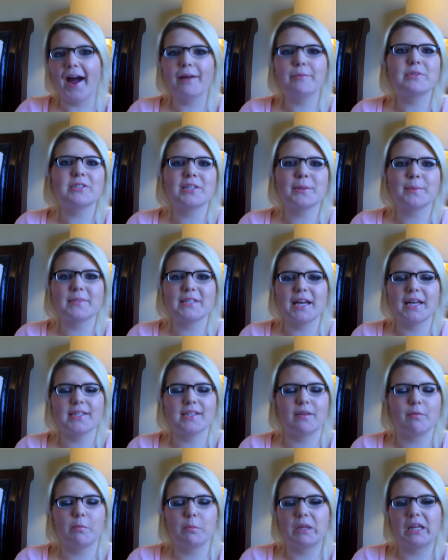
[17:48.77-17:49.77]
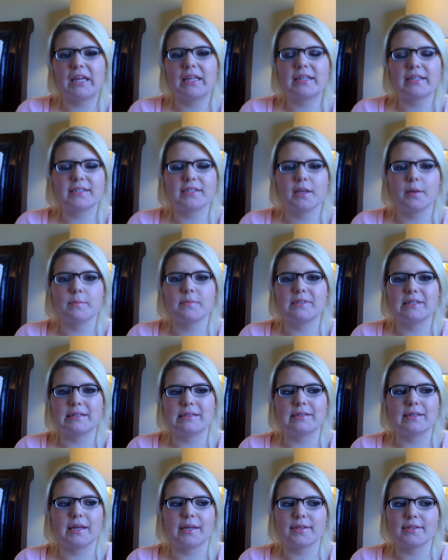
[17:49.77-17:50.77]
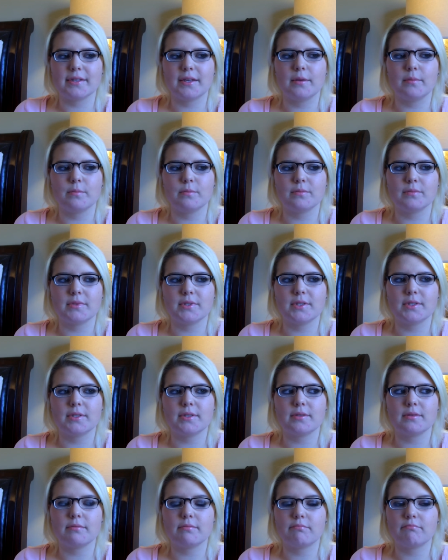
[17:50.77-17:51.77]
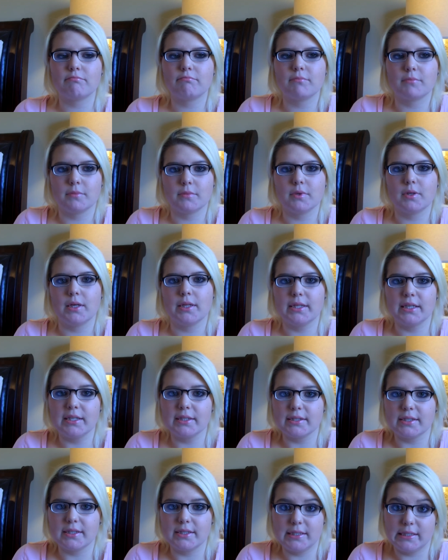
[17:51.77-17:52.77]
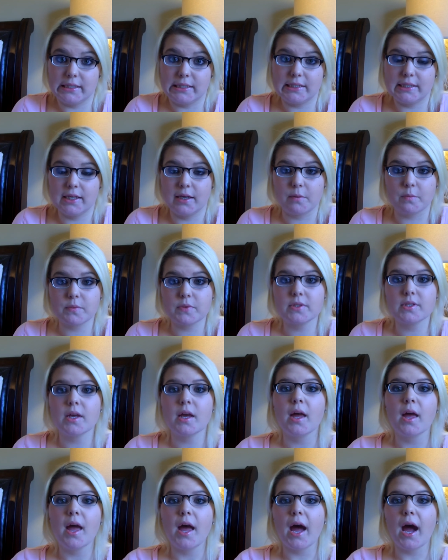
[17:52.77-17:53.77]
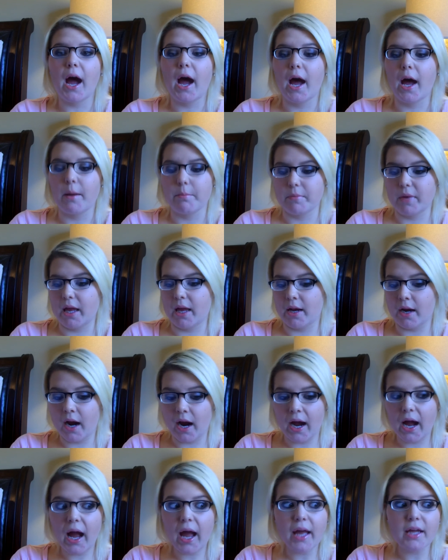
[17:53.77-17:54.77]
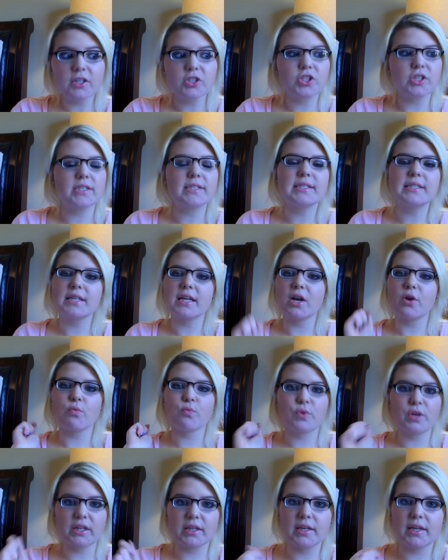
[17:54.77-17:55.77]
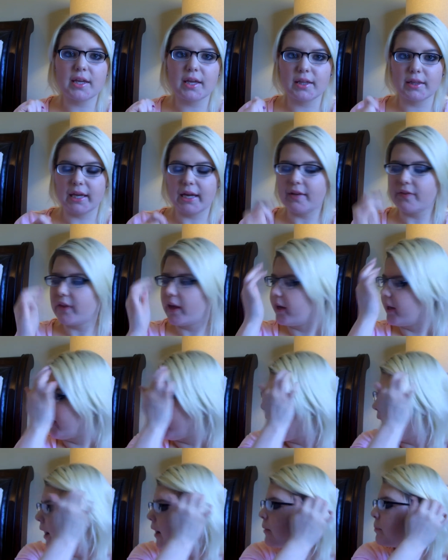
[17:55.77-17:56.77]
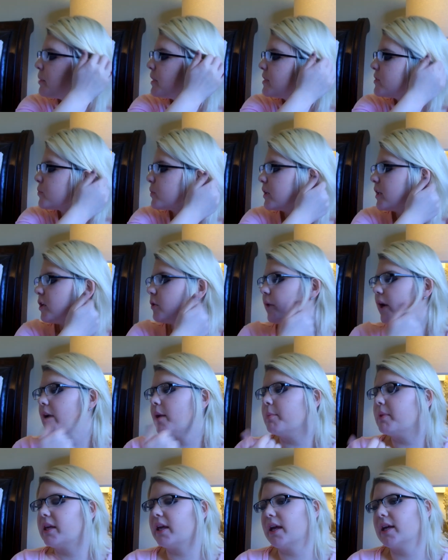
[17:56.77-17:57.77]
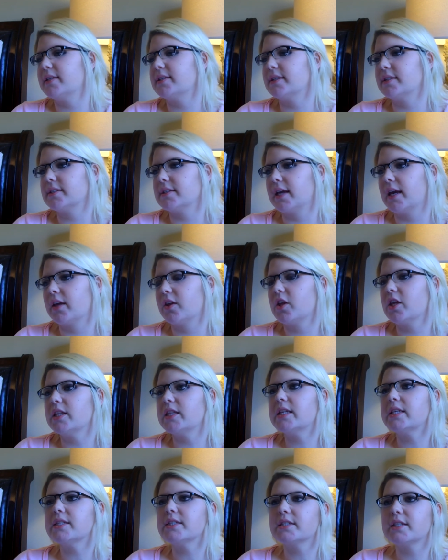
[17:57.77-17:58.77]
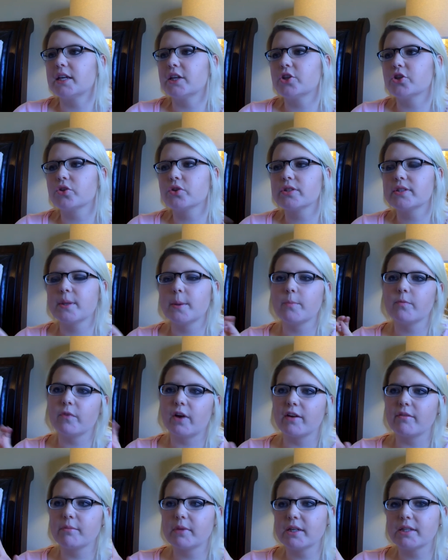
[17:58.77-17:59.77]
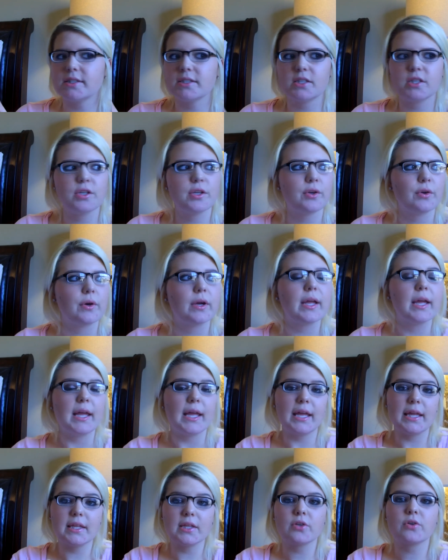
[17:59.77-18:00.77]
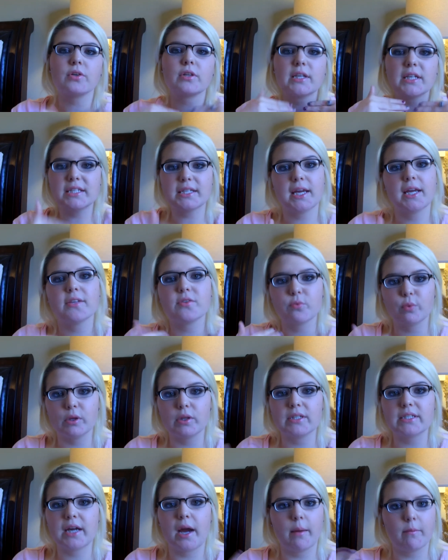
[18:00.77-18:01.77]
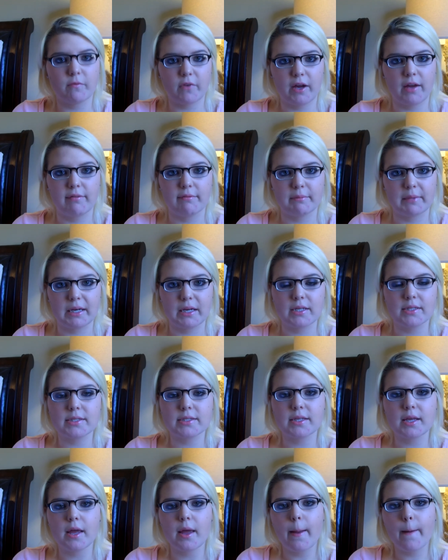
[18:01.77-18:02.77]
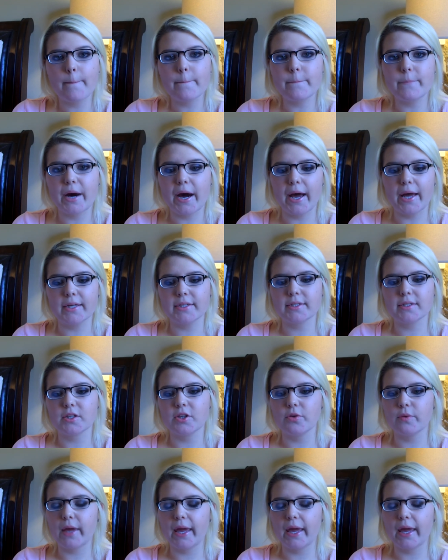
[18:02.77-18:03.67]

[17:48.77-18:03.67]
I'm just obsessed, I've been playing The Sims since like Sims, I think since The Sims, um, and I just really like that app. It's really great because it's like, this takes your sim five minutes to do. It literally takes real time five minutes but you